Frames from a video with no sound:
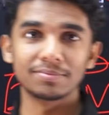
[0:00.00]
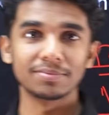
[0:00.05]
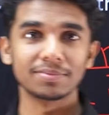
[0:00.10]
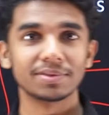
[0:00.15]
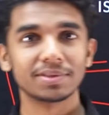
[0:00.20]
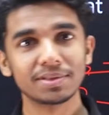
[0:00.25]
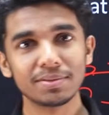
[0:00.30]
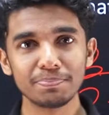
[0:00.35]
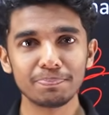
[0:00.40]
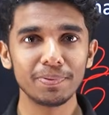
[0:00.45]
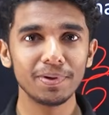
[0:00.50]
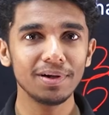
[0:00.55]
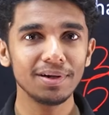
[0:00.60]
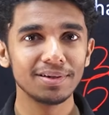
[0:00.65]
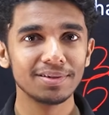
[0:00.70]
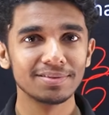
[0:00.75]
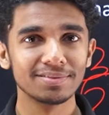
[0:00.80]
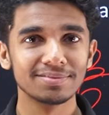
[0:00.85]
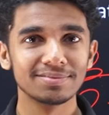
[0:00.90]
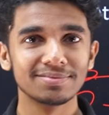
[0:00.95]
Simple.
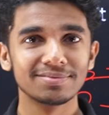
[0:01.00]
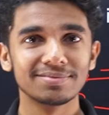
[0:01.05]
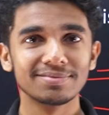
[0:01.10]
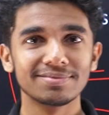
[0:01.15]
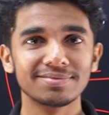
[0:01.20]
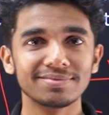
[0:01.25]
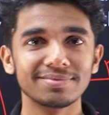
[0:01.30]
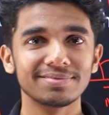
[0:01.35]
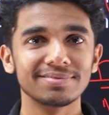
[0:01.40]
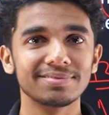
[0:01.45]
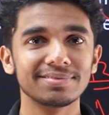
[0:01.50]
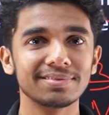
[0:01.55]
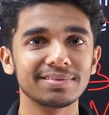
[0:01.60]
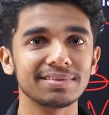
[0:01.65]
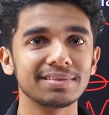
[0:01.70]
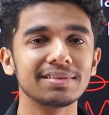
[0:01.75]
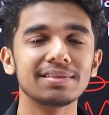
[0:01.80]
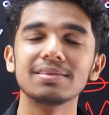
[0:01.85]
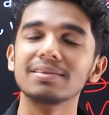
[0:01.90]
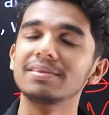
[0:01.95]

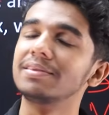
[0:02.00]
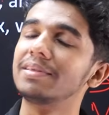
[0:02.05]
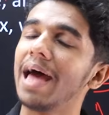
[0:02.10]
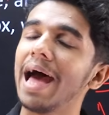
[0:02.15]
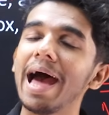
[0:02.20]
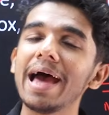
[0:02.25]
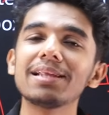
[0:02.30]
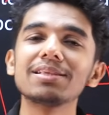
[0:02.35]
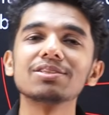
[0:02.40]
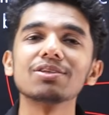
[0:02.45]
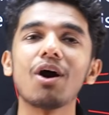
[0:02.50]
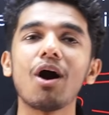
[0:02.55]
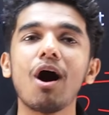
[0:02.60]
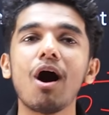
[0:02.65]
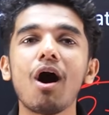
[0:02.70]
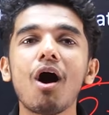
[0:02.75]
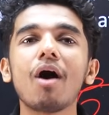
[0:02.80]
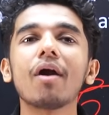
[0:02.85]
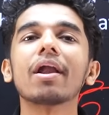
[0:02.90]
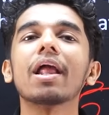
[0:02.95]
That's
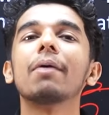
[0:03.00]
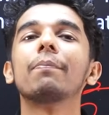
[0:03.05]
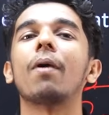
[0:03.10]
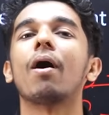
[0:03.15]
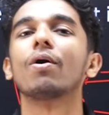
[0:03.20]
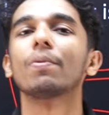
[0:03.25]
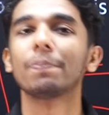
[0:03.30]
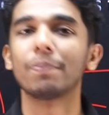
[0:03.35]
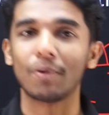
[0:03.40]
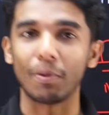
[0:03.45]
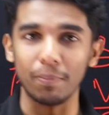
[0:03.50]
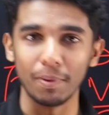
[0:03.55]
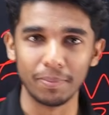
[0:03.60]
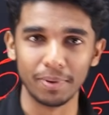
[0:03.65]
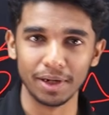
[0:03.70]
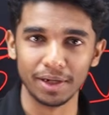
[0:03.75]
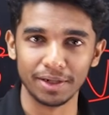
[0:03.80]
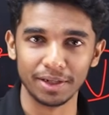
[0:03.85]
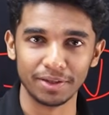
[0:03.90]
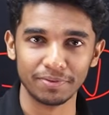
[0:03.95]
all about
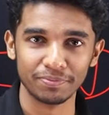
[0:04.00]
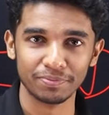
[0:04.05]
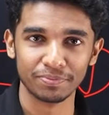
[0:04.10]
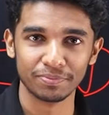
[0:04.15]
probability.